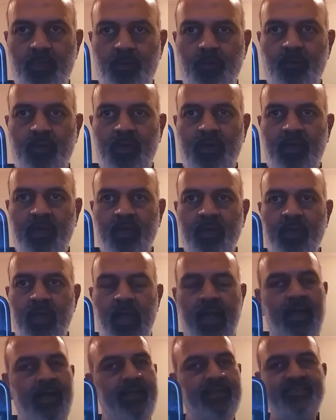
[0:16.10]
Okay,
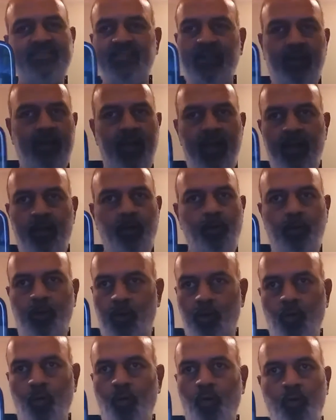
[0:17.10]
and it's read
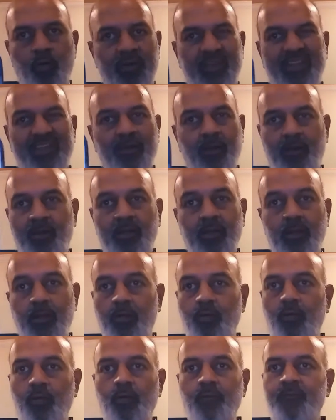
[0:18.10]
low, nearly
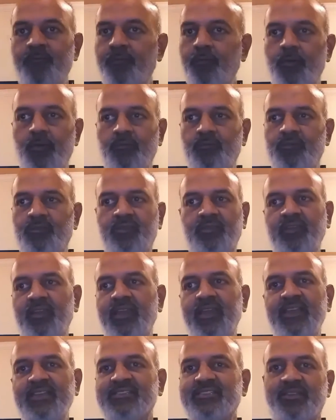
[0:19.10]
low for
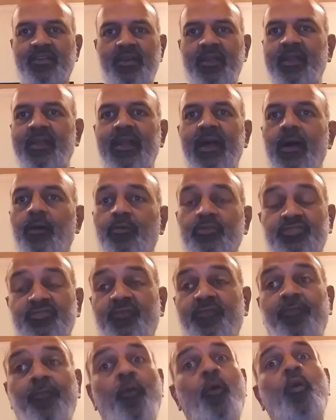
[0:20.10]
3 straight hours,
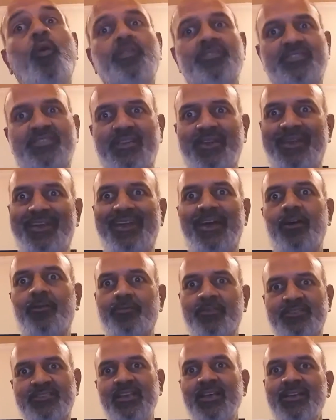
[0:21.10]
4 straight
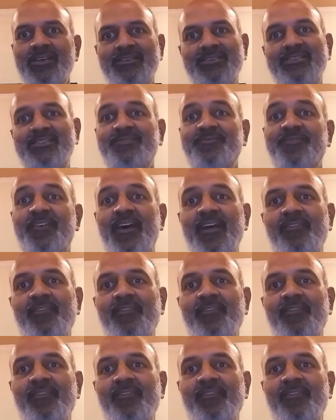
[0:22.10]
hours since